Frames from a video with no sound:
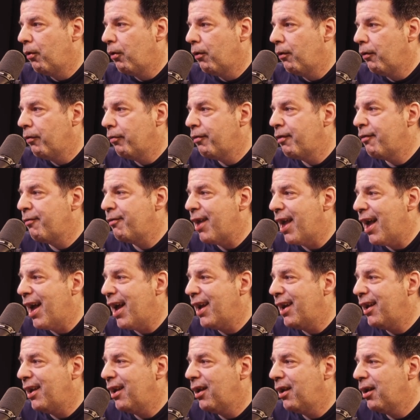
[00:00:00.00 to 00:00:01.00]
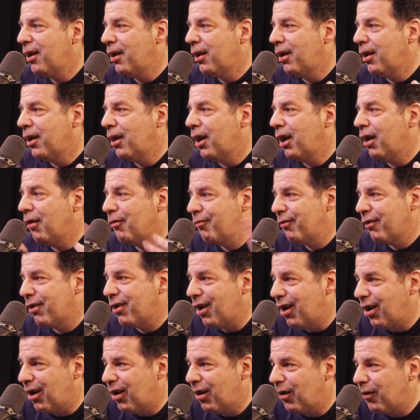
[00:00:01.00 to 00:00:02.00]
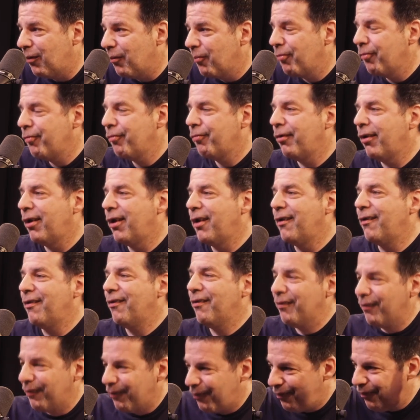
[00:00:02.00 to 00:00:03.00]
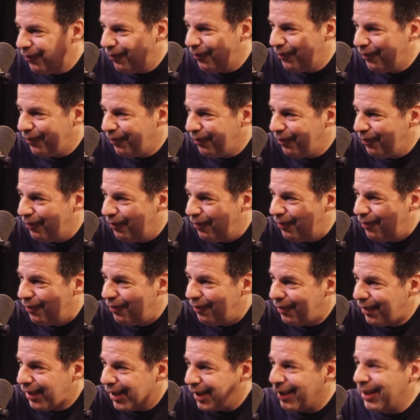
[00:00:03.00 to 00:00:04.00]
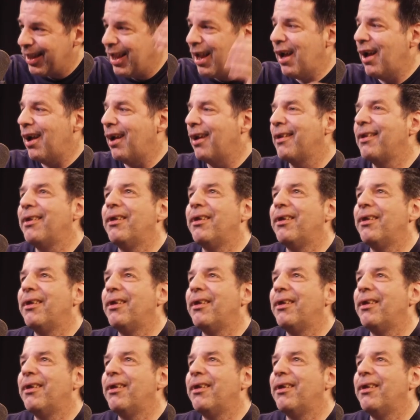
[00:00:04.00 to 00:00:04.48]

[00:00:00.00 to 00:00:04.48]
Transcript: the day as it comes and like that.